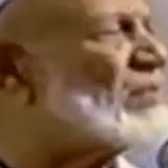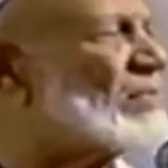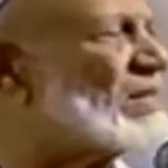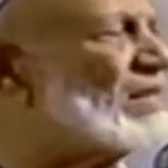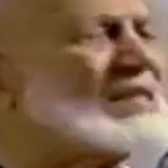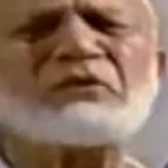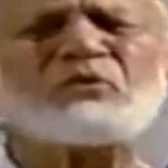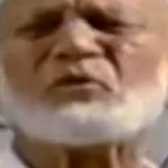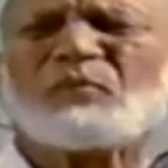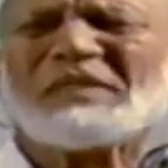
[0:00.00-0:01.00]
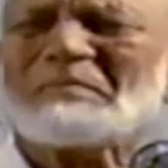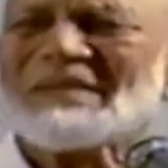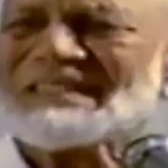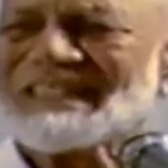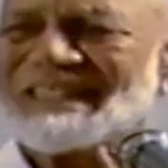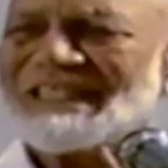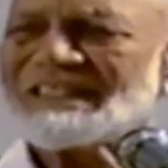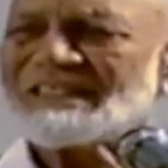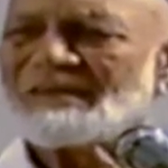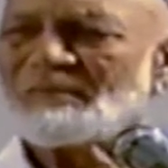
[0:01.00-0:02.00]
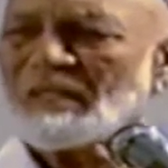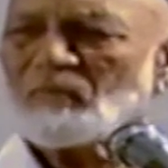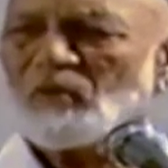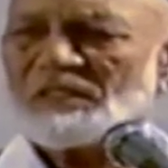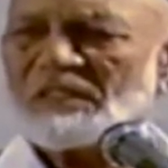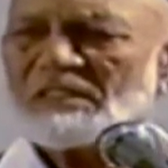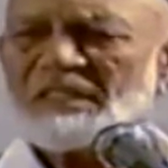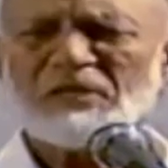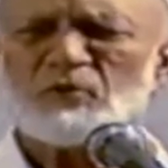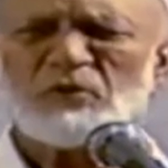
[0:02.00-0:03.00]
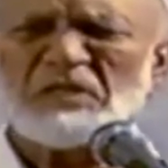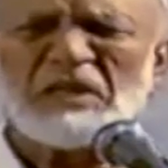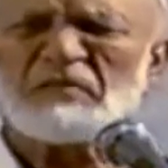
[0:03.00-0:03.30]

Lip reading: In the masjid, they don't know what the masjid is, what the mosque is. They don't